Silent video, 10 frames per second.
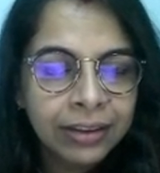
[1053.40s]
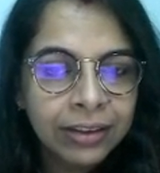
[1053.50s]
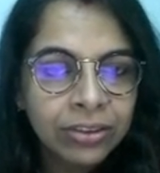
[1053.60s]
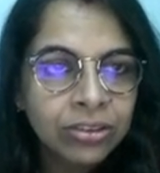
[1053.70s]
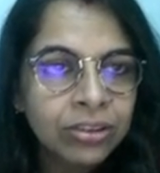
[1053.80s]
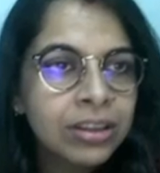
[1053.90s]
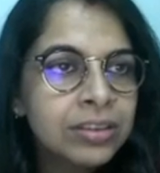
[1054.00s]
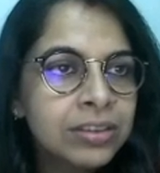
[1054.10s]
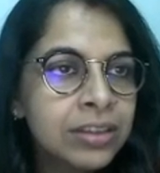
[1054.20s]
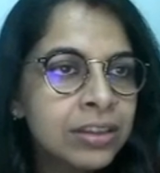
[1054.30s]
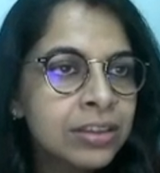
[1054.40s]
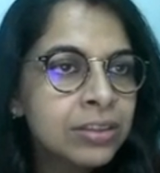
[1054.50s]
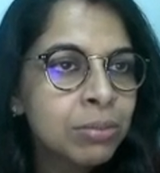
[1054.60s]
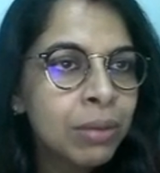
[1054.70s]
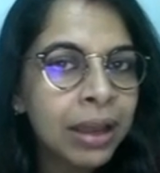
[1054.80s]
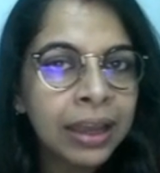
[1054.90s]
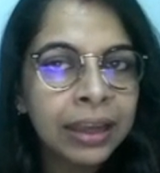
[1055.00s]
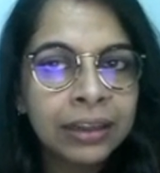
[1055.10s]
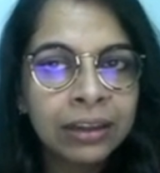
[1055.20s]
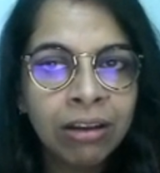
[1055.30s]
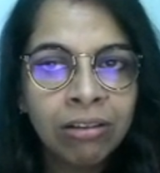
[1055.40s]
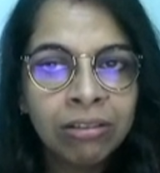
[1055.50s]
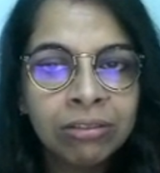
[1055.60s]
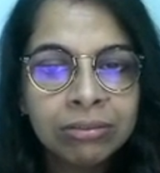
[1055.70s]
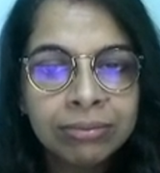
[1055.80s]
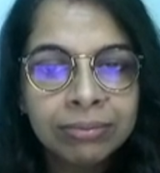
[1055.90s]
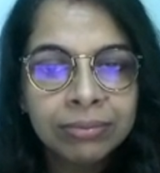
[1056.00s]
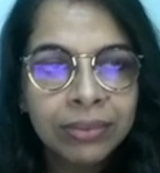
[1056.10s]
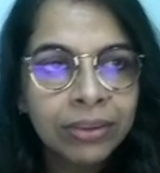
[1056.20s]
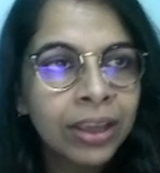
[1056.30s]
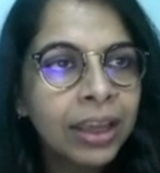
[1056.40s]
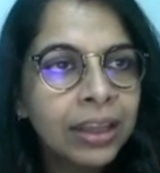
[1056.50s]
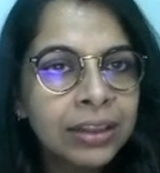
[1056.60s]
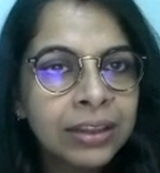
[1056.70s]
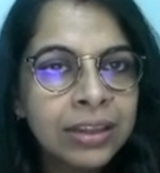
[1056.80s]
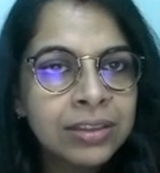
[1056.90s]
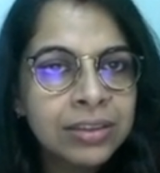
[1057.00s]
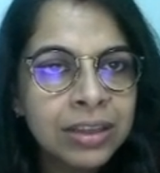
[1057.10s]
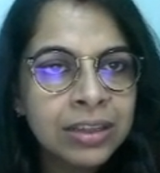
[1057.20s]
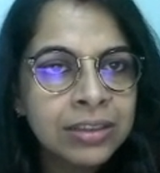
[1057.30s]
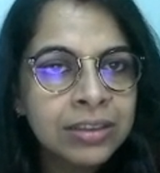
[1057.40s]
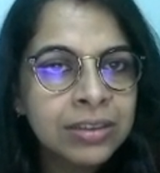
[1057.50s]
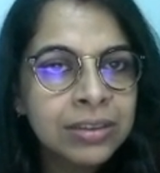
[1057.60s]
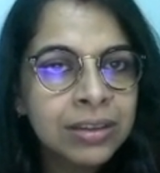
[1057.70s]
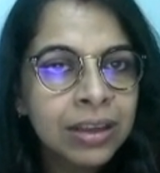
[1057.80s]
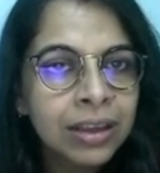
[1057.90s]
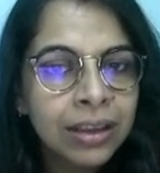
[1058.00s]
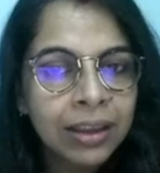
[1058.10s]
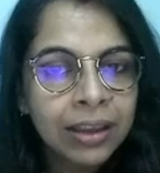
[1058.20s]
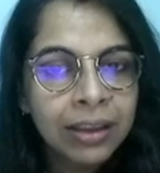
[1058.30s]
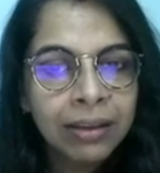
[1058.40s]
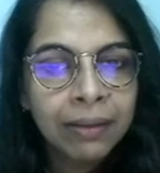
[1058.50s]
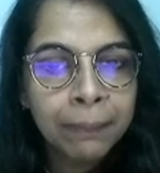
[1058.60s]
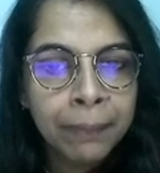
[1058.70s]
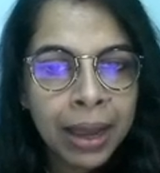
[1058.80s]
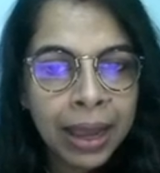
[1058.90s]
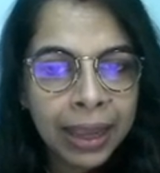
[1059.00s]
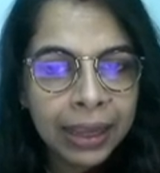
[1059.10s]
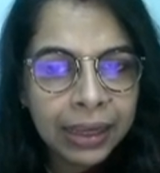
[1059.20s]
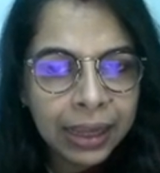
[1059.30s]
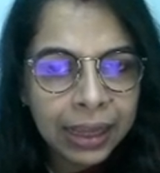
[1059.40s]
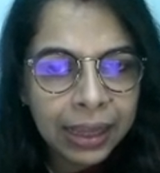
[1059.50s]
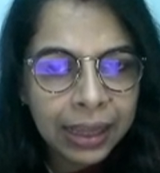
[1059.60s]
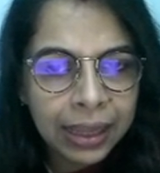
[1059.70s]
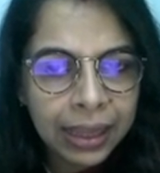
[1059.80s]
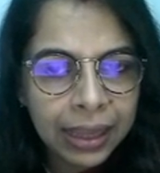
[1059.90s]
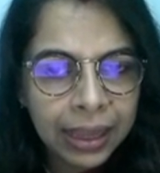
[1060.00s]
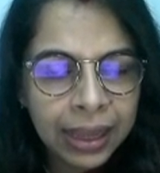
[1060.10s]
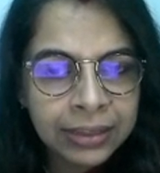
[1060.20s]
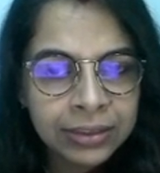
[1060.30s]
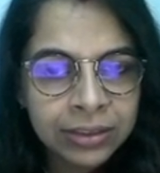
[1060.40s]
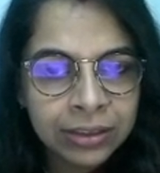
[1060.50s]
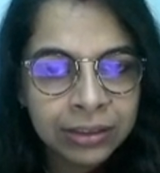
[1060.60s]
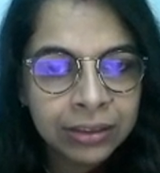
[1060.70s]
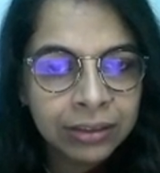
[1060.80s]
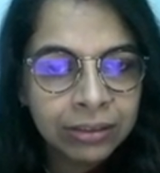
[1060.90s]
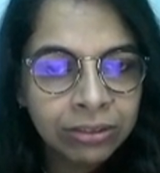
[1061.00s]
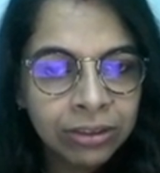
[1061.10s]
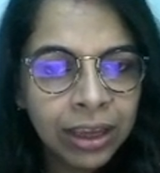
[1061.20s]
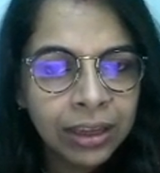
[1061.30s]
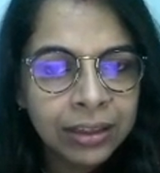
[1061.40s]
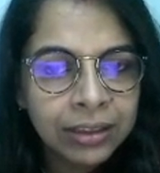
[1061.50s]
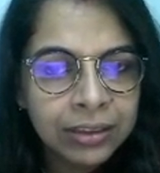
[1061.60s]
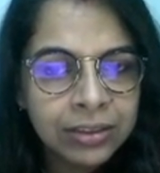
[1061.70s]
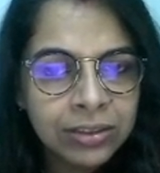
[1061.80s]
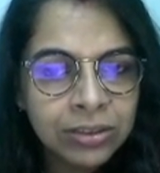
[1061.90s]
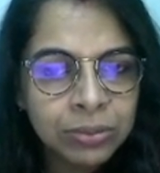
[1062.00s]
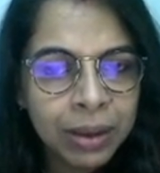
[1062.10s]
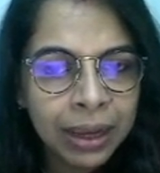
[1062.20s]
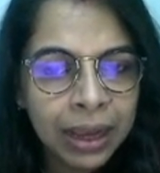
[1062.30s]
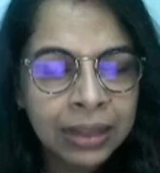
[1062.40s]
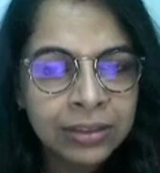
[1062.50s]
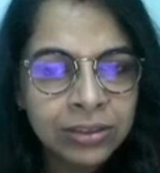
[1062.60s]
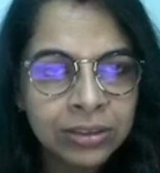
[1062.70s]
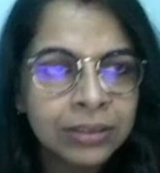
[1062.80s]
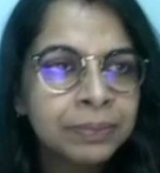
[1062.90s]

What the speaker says: So this is my now. Okay. This is my answer. Okay. This is my answer.